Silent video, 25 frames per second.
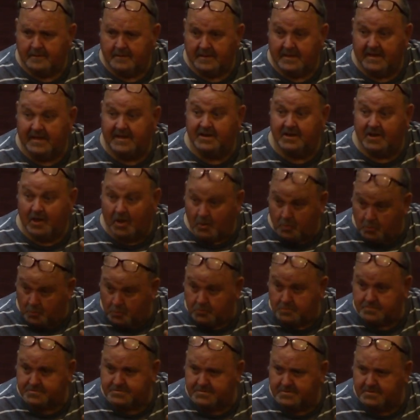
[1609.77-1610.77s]
He knows.
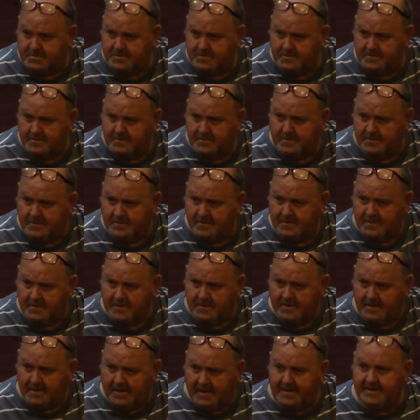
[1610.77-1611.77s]

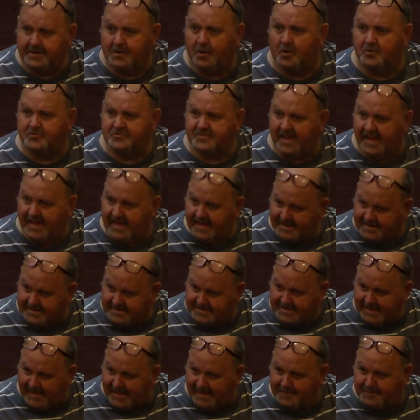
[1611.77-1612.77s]
He knows ahead of
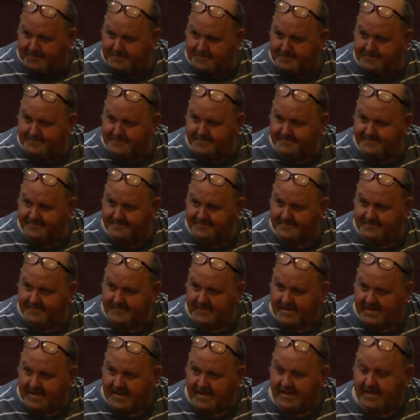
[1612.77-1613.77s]
time.
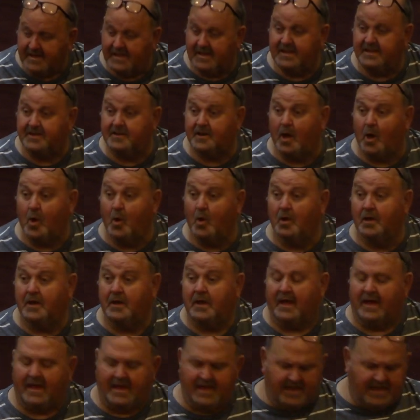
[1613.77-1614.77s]
He know
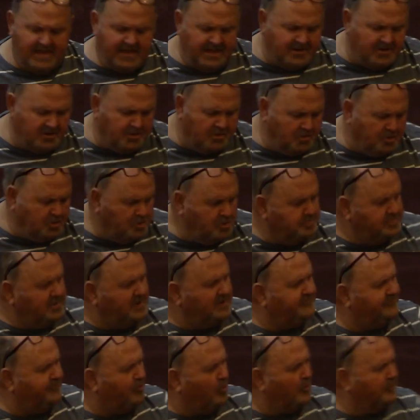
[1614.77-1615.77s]
he knew
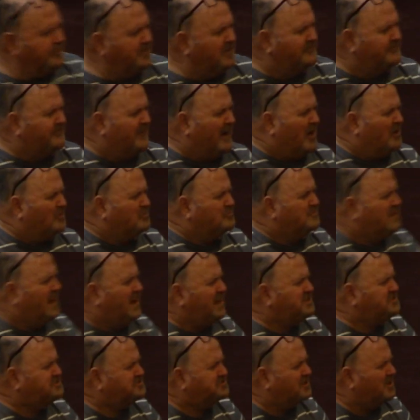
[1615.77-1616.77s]
before the
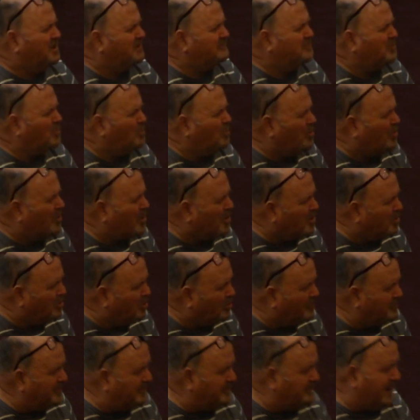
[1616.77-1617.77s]
foundation of the
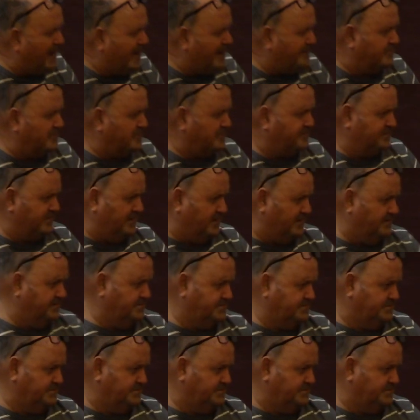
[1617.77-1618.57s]
world, the Bible says.